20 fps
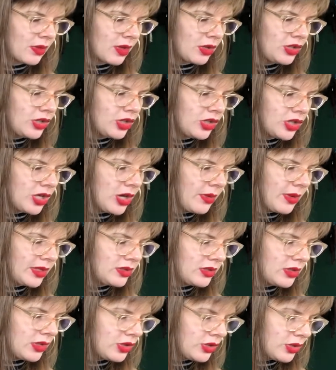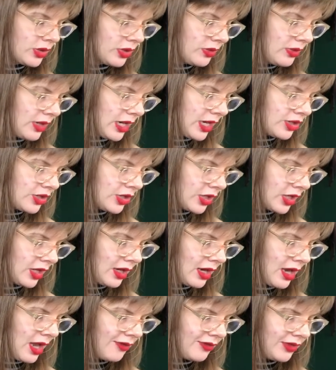to show us the true
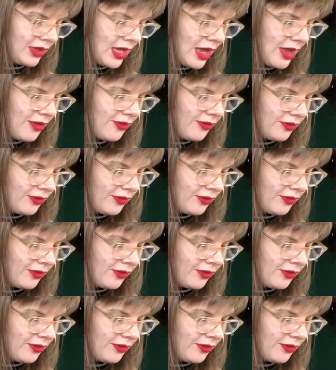nature of life.